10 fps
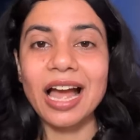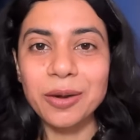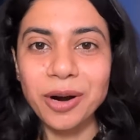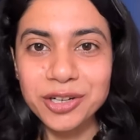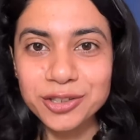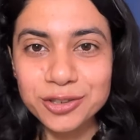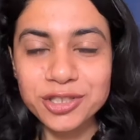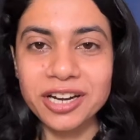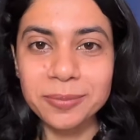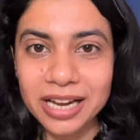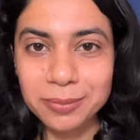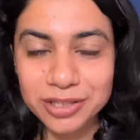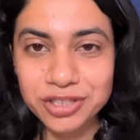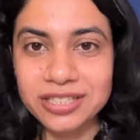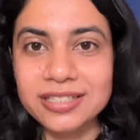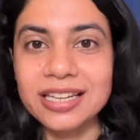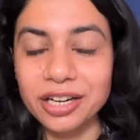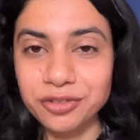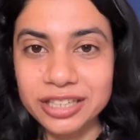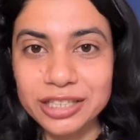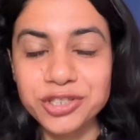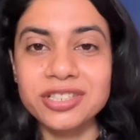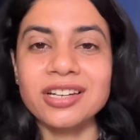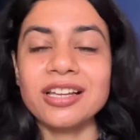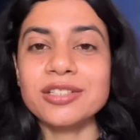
I wanted to share my machine's configuration.